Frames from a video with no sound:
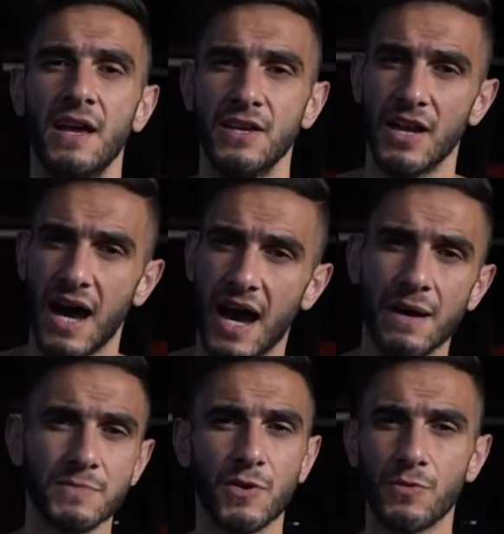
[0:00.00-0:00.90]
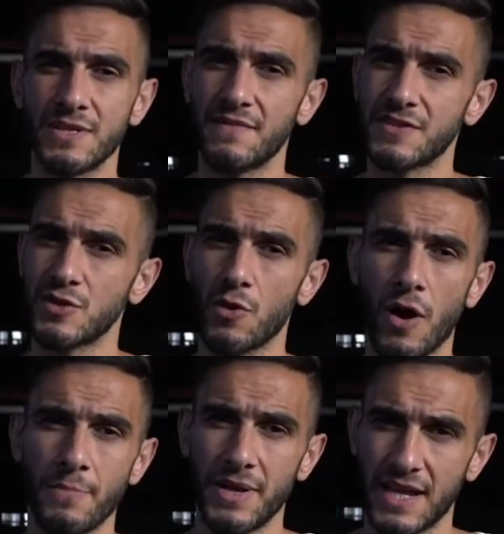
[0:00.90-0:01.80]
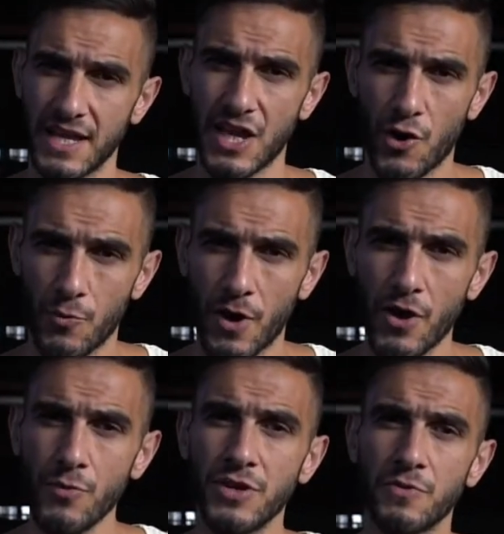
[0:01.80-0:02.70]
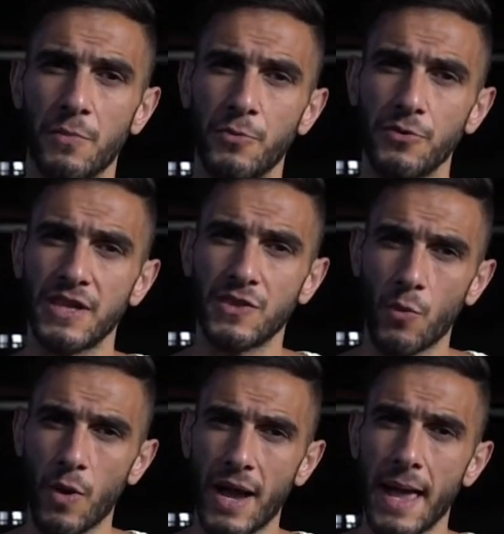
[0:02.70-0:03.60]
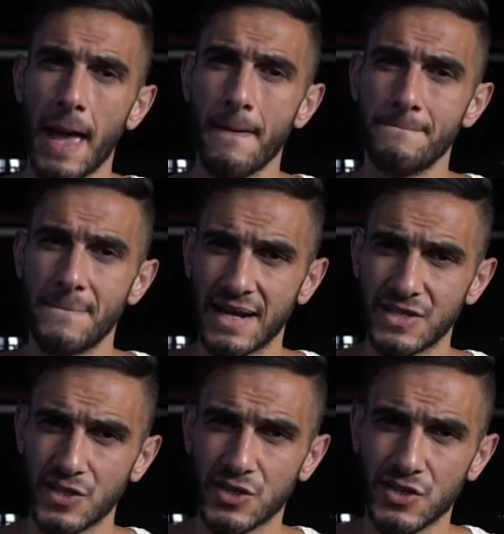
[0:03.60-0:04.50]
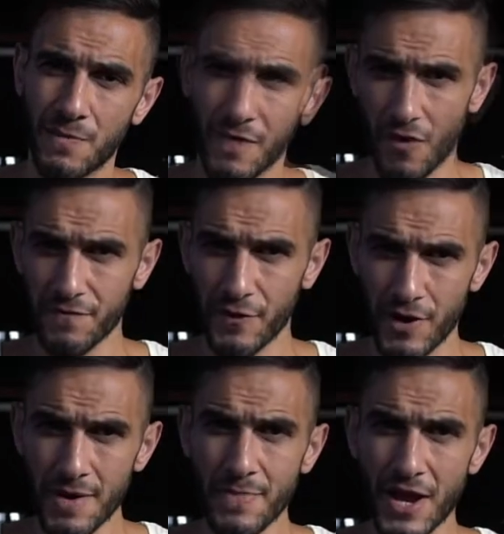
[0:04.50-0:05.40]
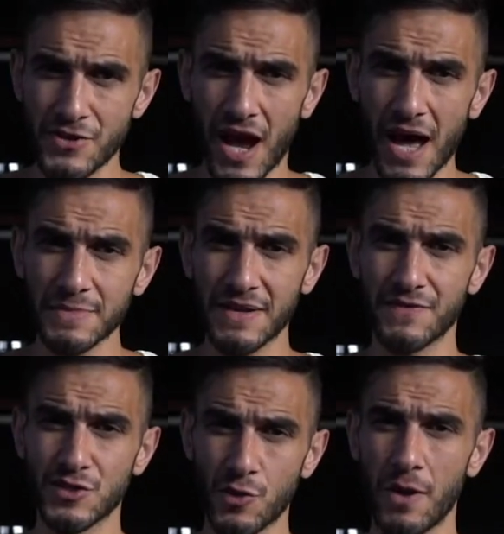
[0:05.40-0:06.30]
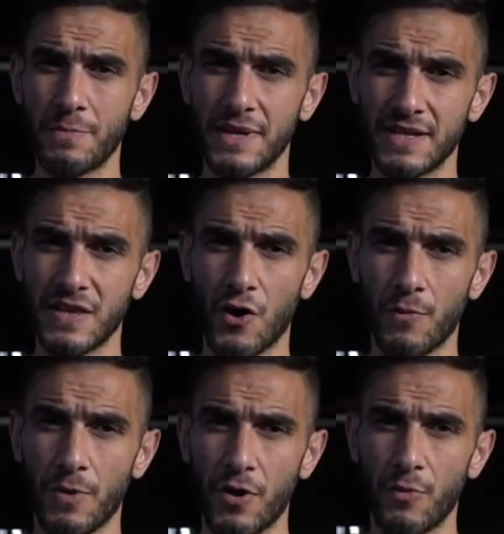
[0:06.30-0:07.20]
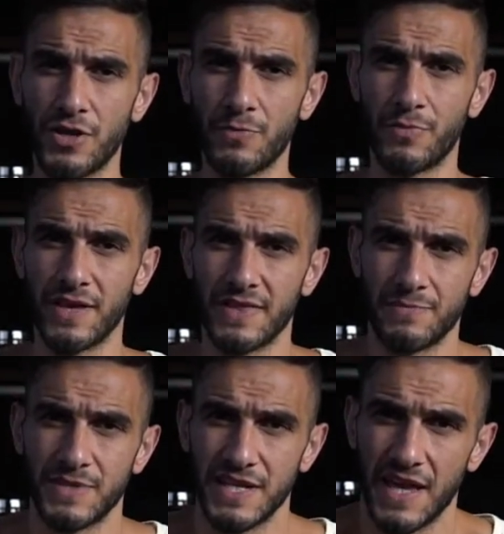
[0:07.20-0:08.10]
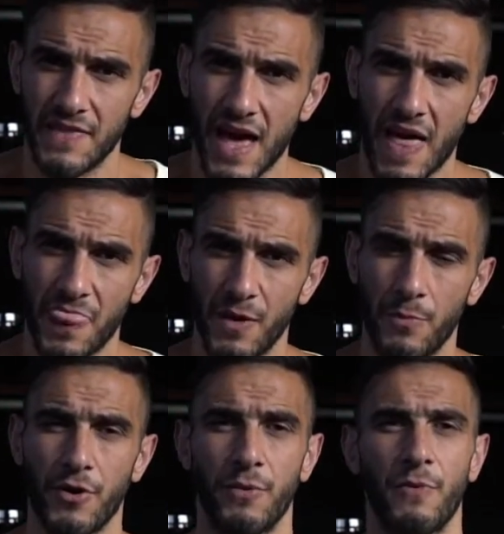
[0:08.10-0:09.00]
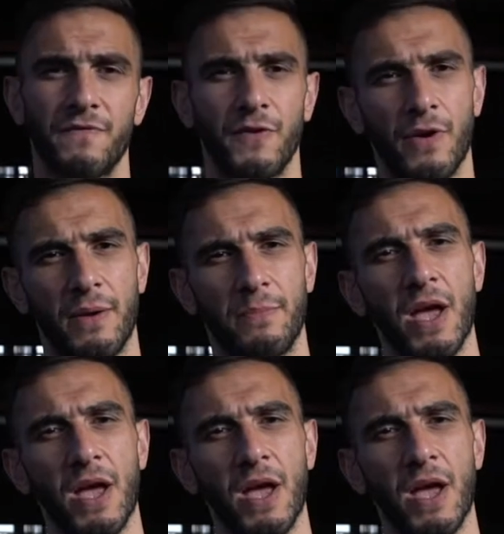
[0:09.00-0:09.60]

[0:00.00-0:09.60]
Your arms always have a slight bend at your elbow when you are pulling the weight back to the top of the rep, and your arms have a slight bend in the elbow when you bring them together at the bottom of the rep.